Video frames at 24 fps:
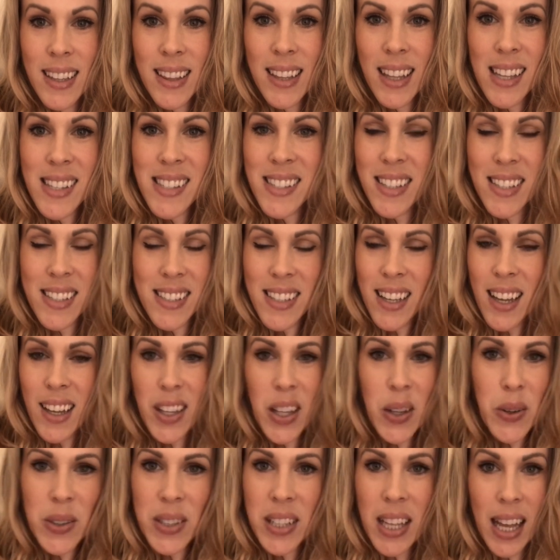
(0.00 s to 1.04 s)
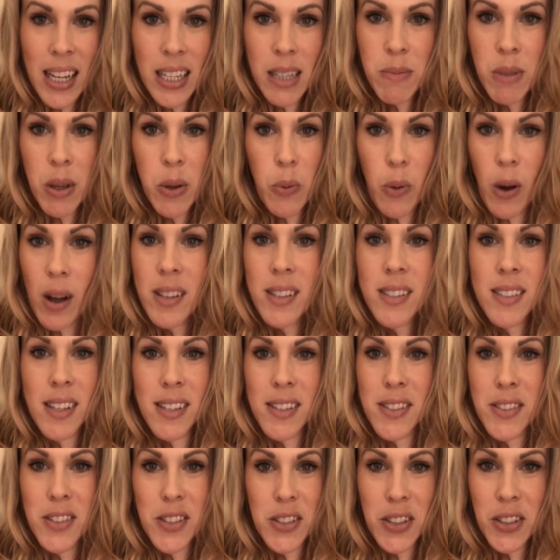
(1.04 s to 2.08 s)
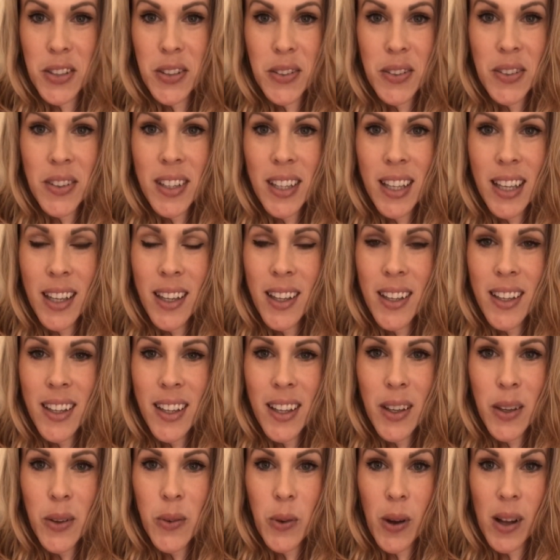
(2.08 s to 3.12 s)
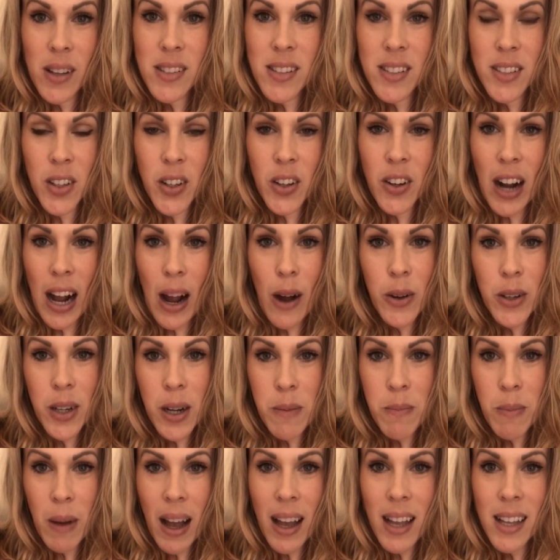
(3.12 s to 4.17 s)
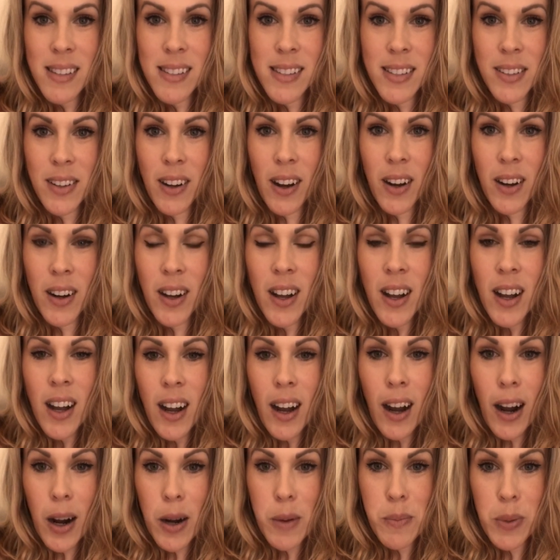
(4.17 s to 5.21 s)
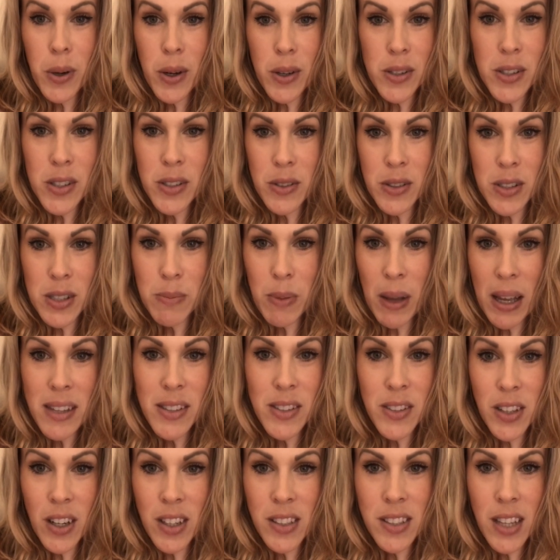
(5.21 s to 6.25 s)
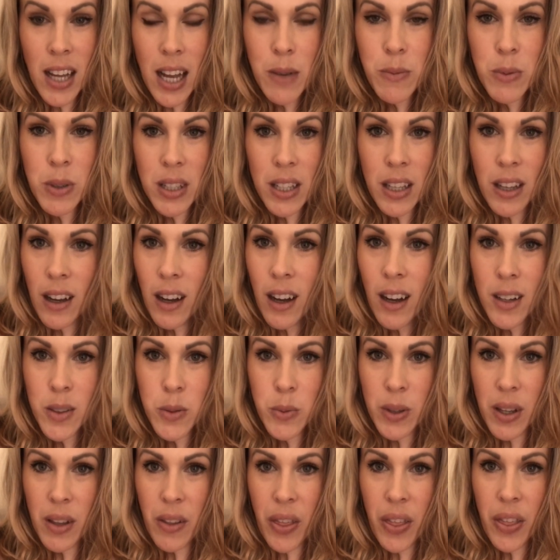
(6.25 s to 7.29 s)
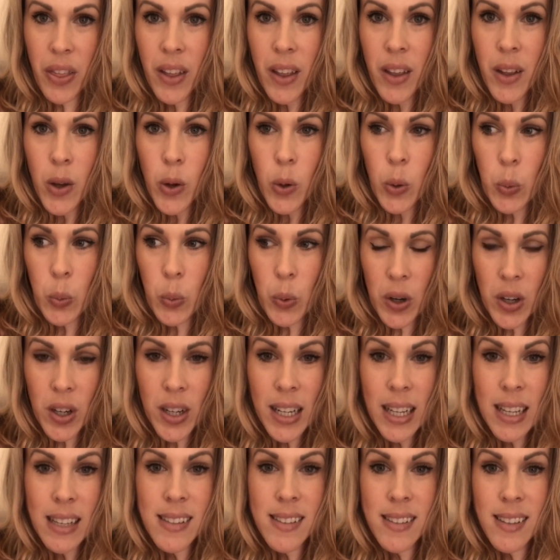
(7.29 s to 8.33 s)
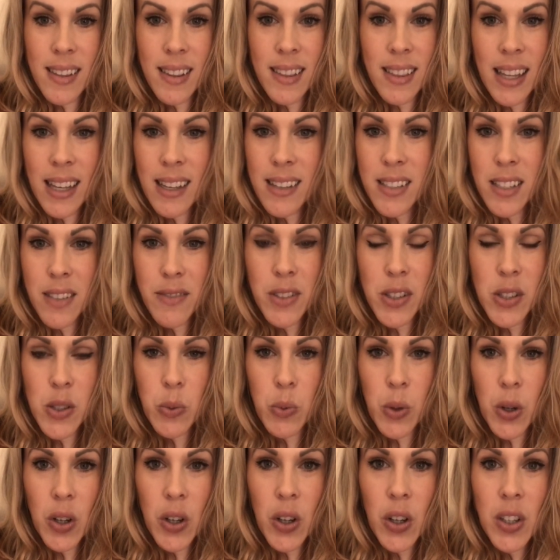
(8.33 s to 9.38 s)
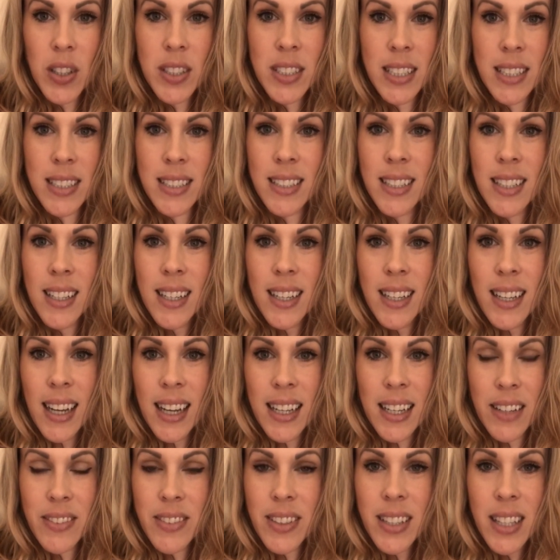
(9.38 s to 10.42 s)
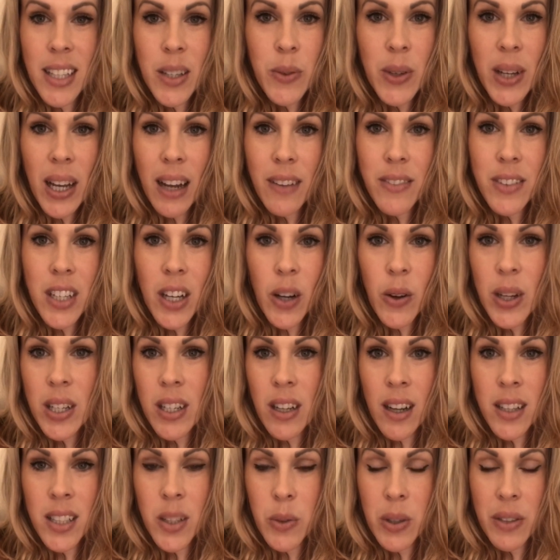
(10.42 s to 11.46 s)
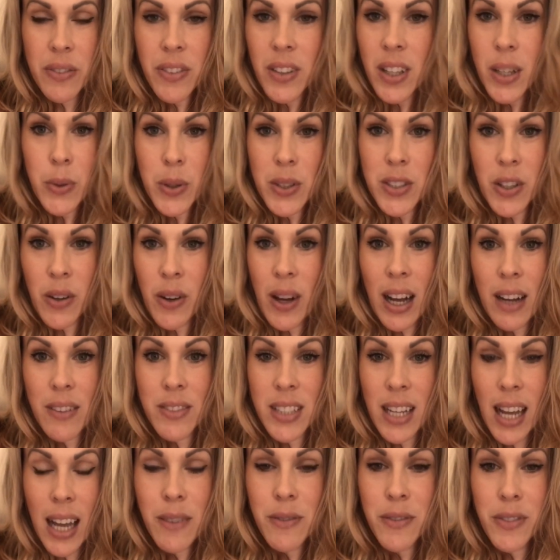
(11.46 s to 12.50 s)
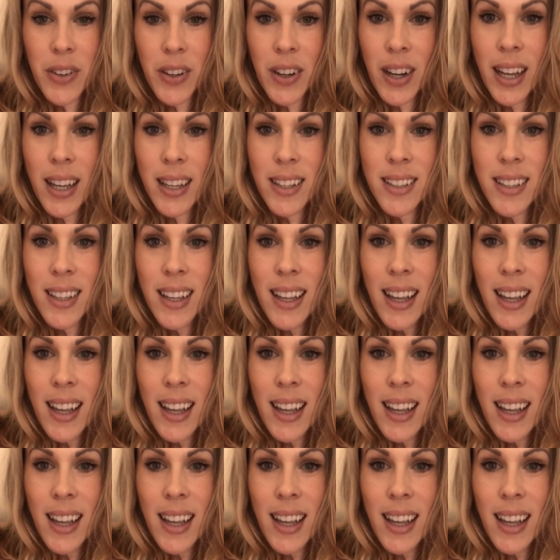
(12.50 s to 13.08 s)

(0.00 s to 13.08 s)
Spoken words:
that's exactly what the enemy wants us to do. He wants to crowd our minds and our personal space and our time with God with worries and things of this world, and everything we have going on that we feel like we don't have time for it.